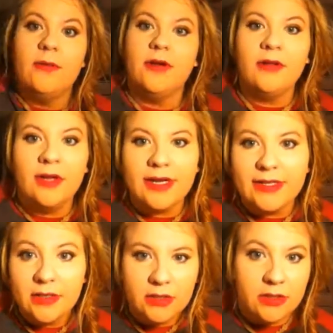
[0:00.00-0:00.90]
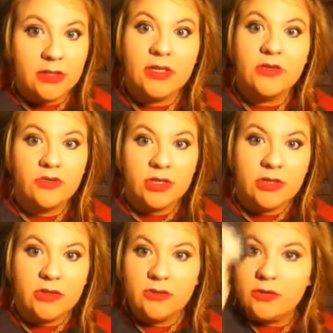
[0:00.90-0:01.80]
Well, I guess I should say
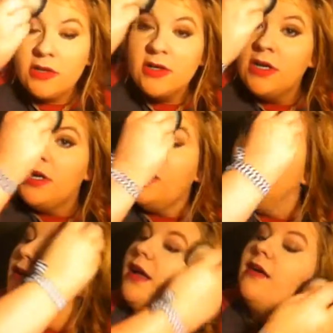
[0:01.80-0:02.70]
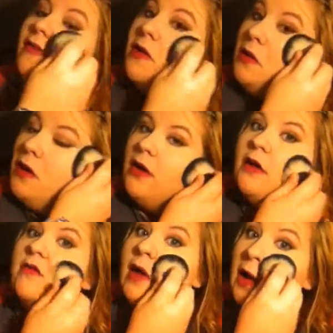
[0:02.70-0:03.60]
drugstore. I don't have a
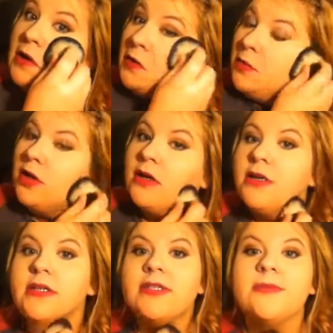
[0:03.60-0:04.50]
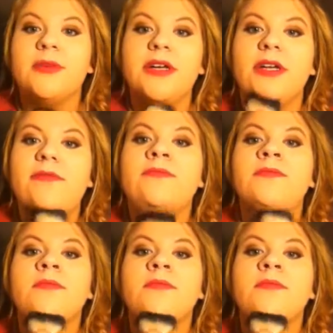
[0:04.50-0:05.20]
lot of high end products, but